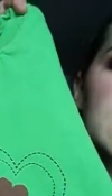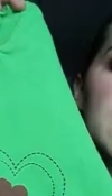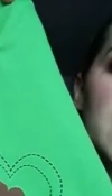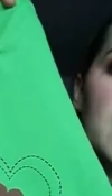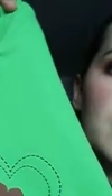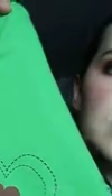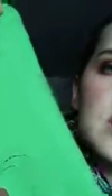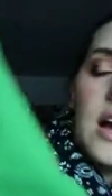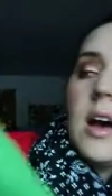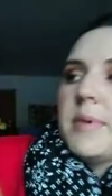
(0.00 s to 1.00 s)
cute.
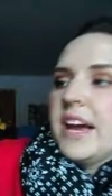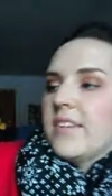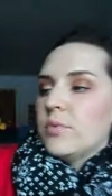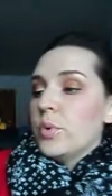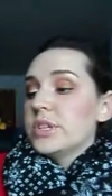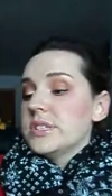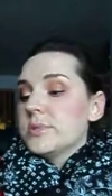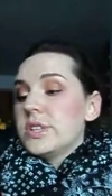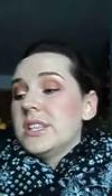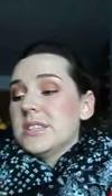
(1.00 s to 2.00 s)
I haven't worn this
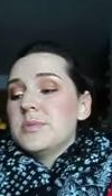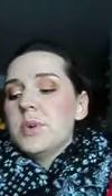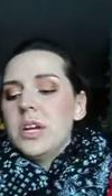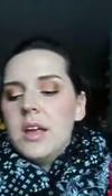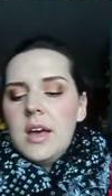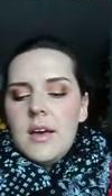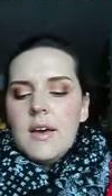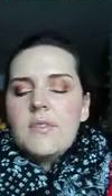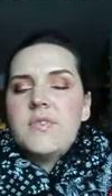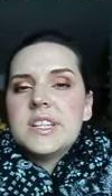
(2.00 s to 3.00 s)
one. This one
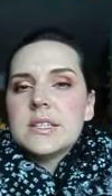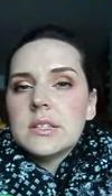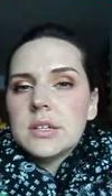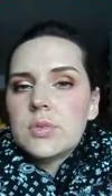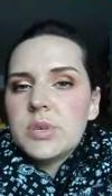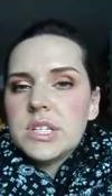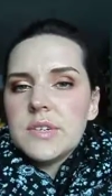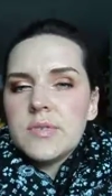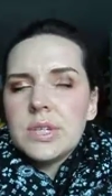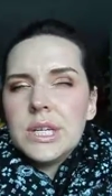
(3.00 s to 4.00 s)
fits a little bit
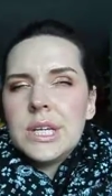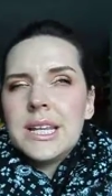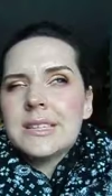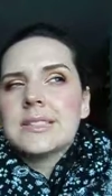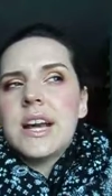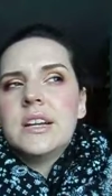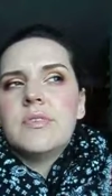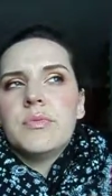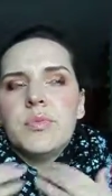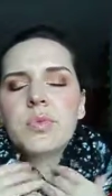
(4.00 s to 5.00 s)
differently, and that's kind of,
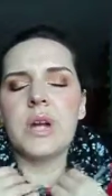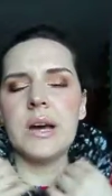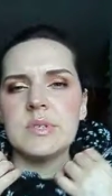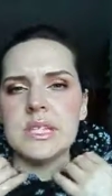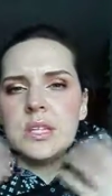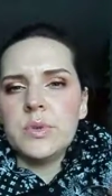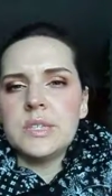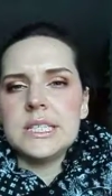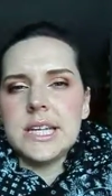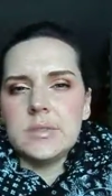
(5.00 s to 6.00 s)
I would say, the
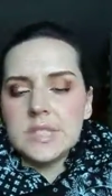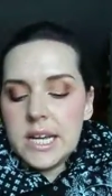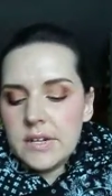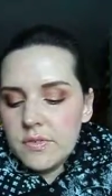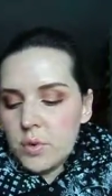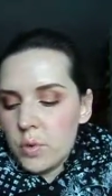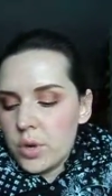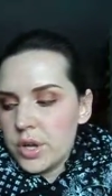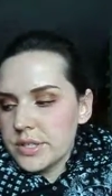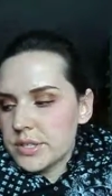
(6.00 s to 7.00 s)
only downside of the
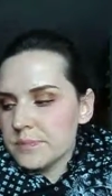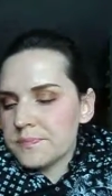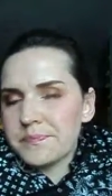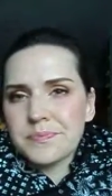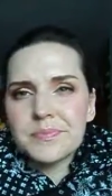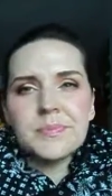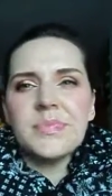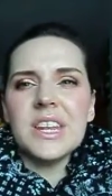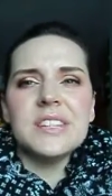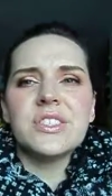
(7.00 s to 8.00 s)
orders
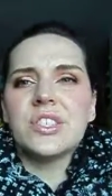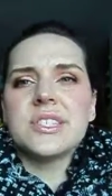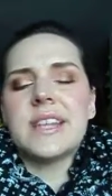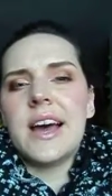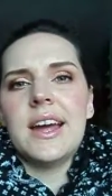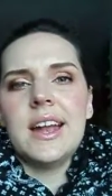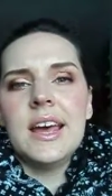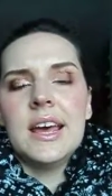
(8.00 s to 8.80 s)
is just that